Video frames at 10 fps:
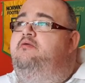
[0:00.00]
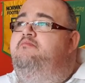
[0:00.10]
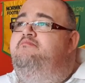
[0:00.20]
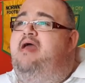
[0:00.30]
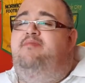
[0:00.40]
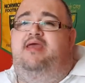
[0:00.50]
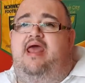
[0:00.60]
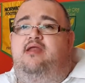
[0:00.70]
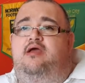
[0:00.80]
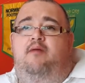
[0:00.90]
maybe
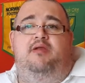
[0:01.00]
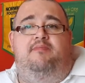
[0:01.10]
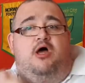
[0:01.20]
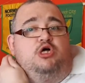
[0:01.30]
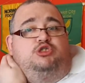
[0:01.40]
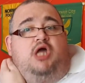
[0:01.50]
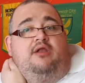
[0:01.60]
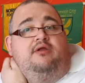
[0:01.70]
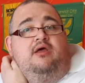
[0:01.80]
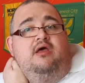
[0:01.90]
getting a couple of perch
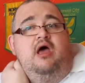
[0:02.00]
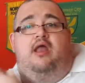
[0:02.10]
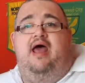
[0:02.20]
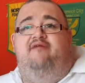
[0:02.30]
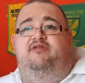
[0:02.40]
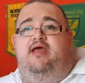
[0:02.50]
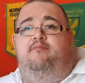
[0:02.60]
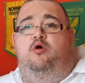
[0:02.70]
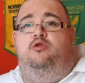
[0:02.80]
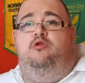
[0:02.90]
done and having
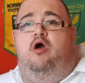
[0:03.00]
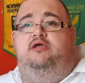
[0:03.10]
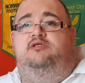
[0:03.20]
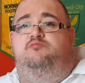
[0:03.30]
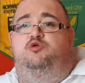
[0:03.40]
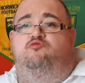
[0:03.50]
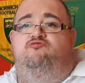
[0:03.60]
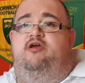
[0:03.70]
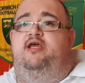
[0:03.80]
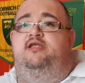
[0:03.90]
them on, like, some sort
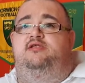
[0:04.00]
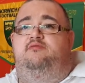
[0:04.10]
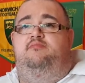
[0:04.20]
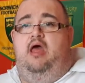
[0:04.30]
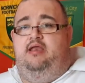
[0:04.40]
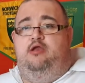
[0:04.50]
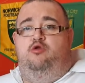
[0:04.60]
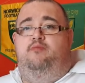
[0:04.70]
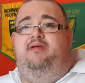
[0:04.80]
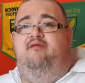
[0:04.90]
of reed and then
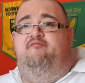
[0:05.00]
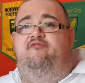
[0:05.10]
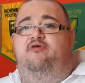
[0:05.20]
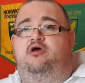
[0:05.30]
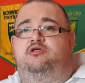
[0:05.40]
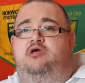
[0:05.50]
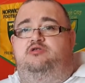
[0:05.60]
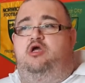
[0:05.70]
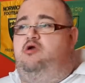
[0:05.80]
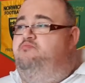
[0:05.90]
on a plinth. So
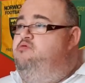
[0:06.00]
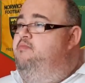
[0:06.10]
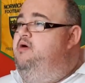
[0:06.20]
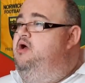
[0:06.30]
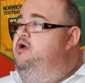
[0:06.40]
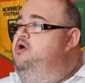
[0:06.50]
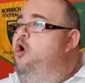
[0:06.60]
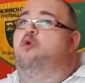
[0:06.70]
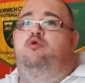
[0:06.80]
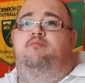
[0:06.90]
it's like a proper
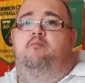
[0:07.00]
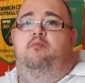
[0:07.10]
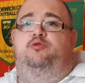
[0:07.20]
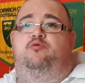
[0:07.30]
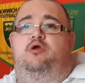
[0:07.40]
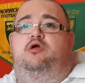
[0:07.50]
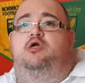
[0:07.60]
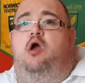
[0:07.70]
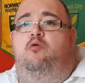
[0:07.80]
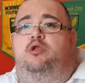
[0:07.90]
ornament model that
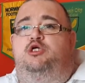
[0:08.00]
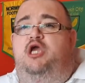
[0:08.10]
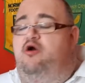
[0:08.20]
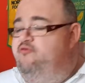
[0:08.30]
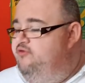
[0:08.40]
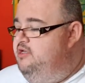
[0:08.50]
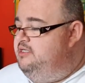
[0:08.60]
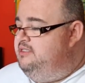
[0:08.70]
can go on the shelf